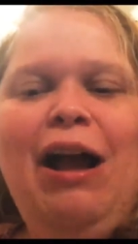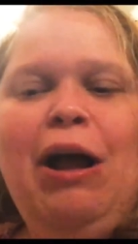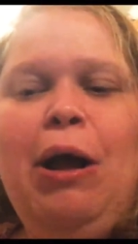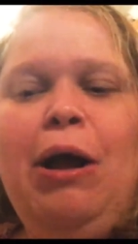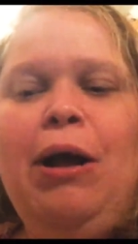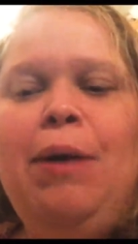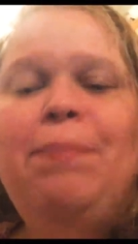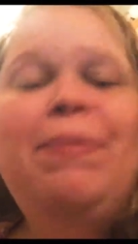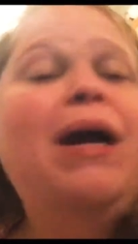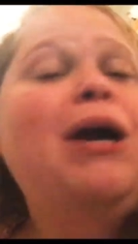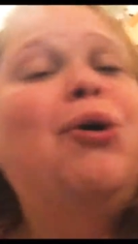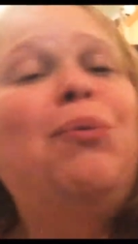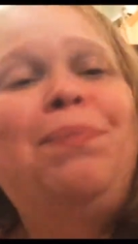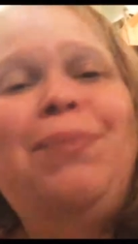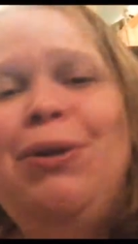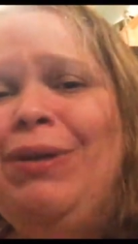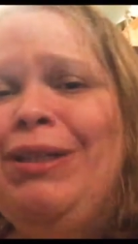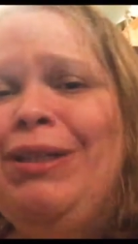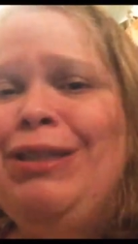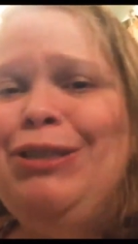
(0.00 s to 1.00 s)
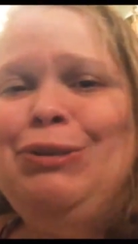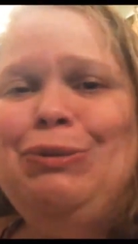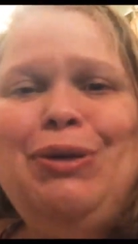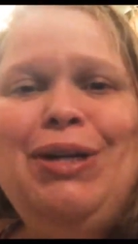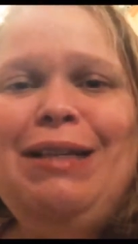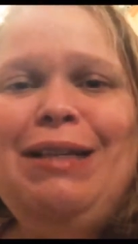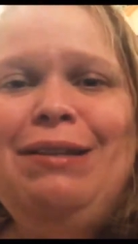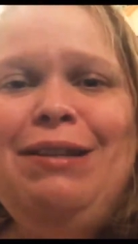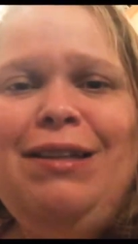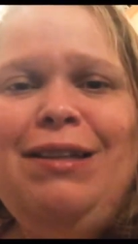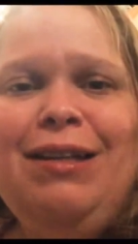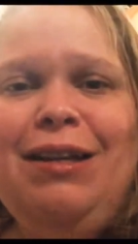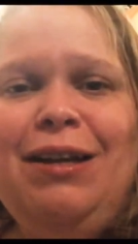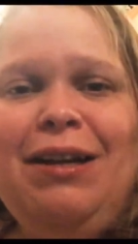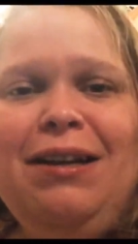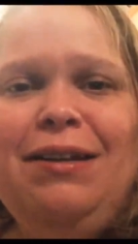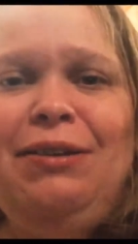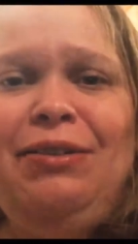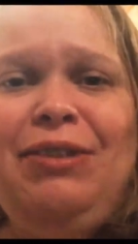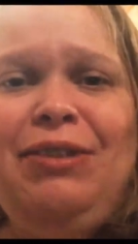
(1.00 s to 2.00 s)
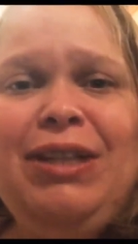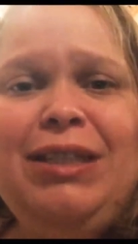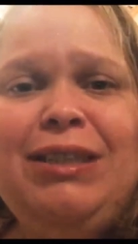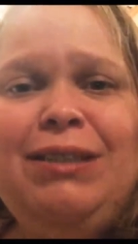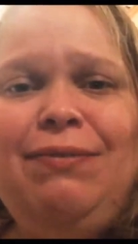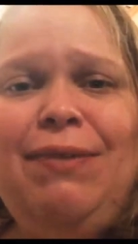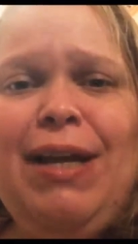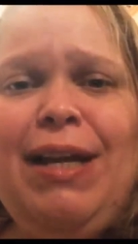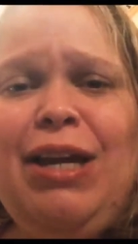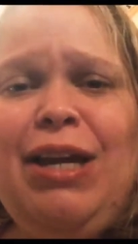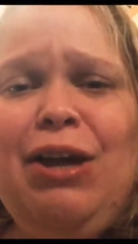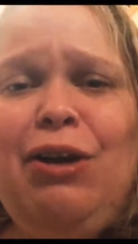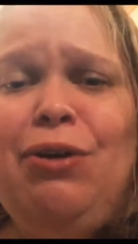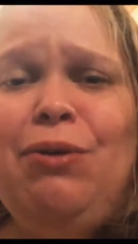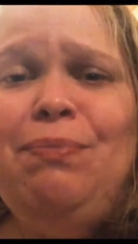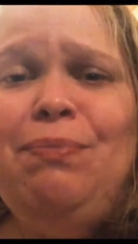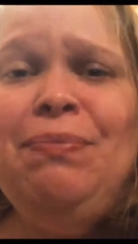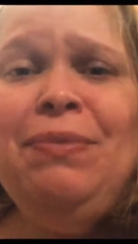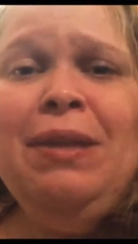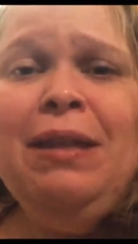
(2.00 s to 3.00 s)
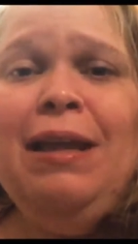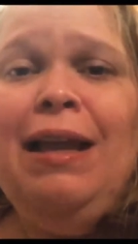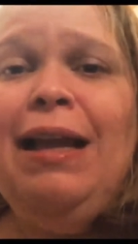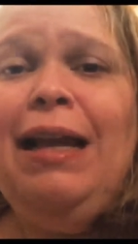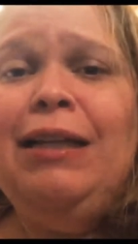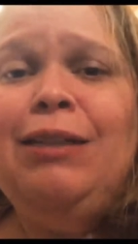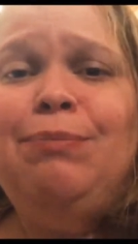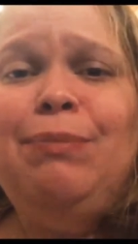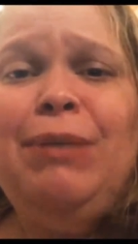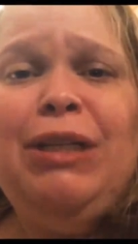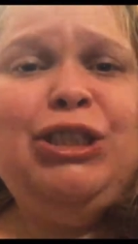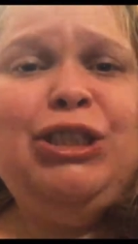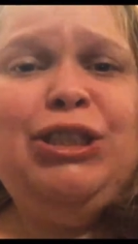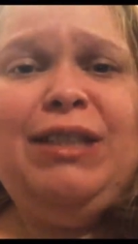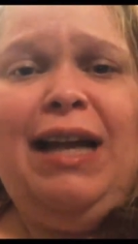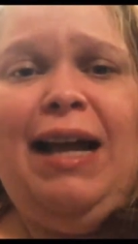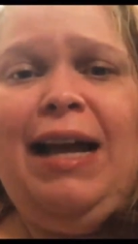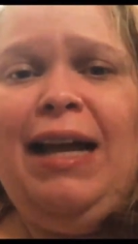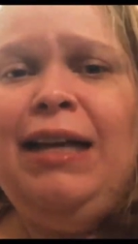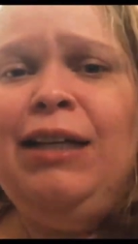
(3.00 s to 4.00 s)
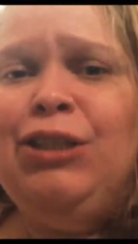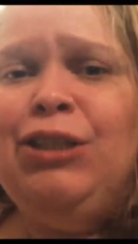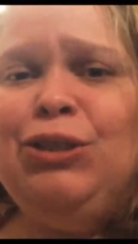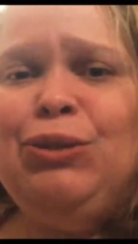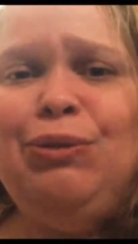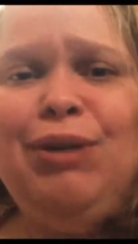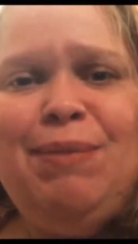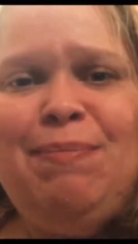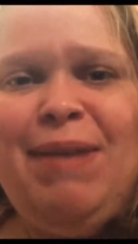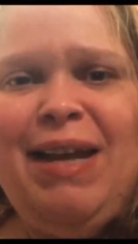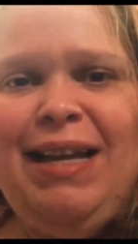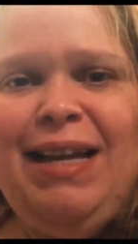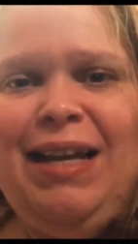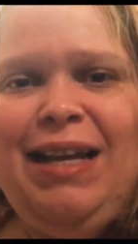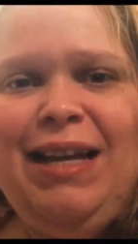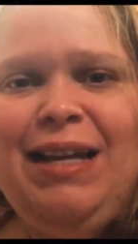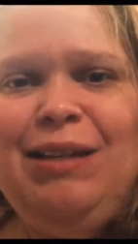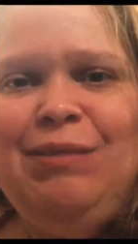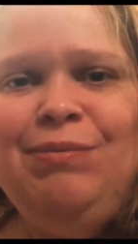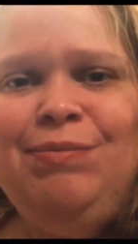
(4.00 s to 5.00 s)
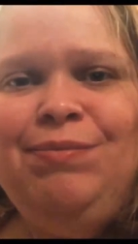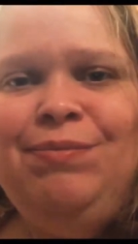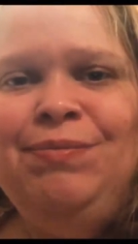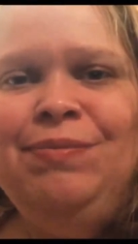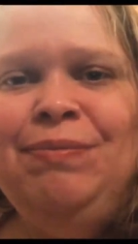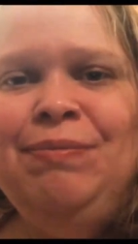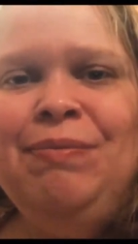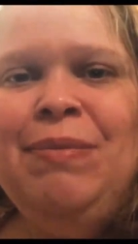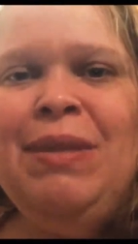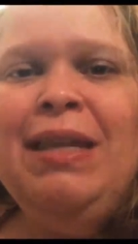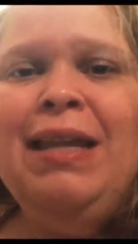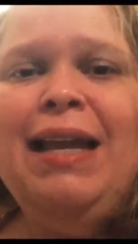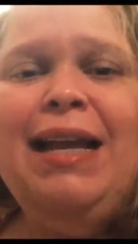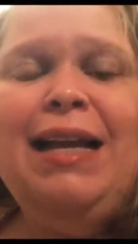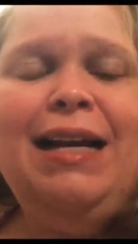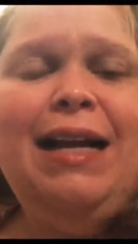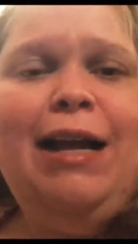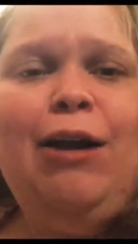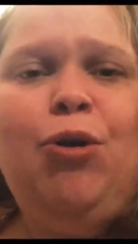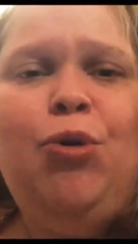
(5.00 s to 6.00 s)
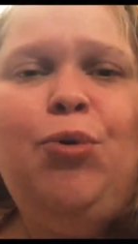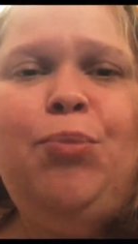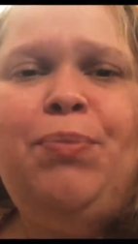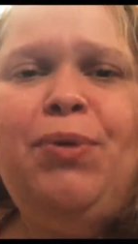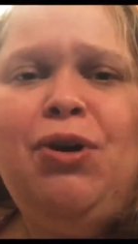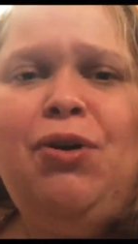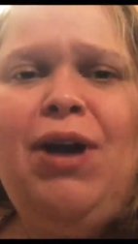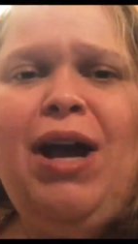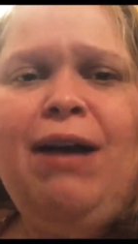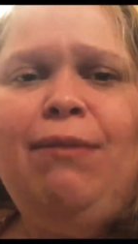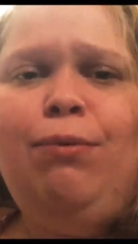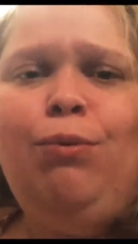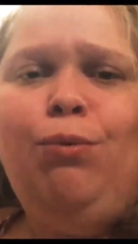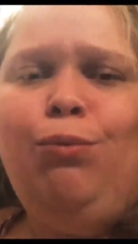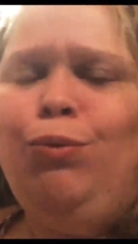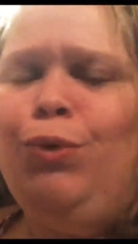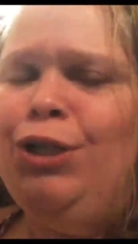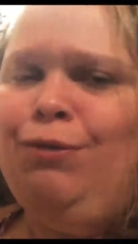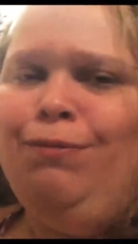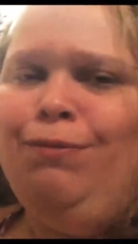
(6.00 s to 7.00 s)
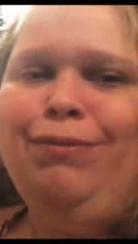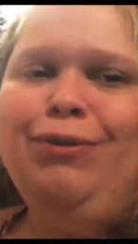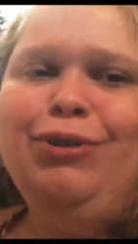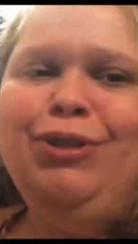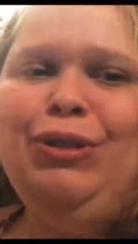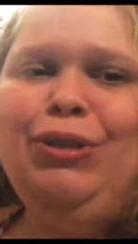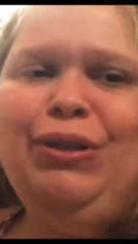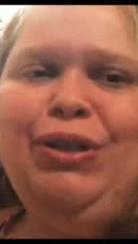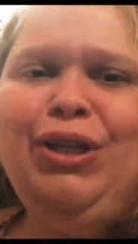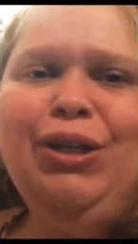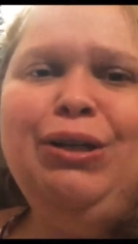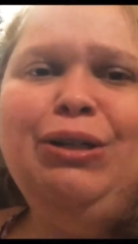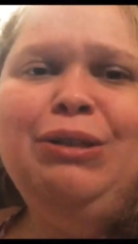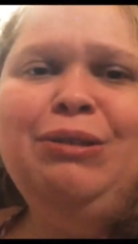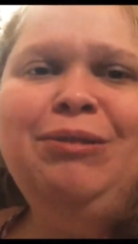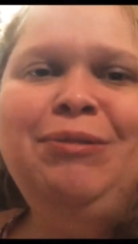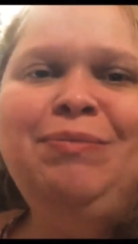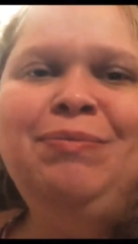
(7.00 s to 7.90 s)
I hope you enjoyed this video as much as I enjoyed making it, and I hope y'all have a wonderful year.